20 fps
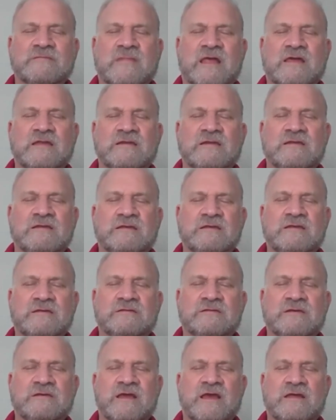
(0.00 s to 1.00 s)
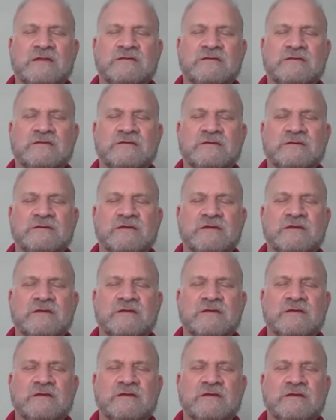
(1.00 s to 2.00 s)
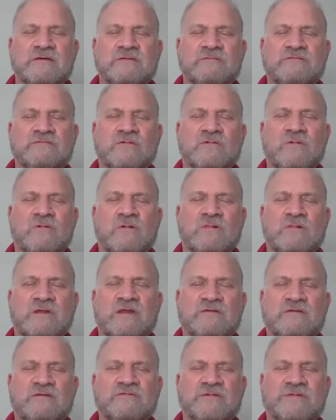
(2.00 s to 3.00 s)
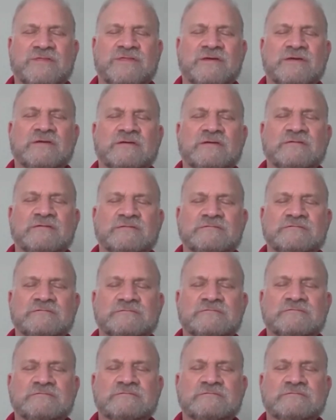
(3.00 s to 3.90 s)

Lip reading: and an E at the end for all and everything.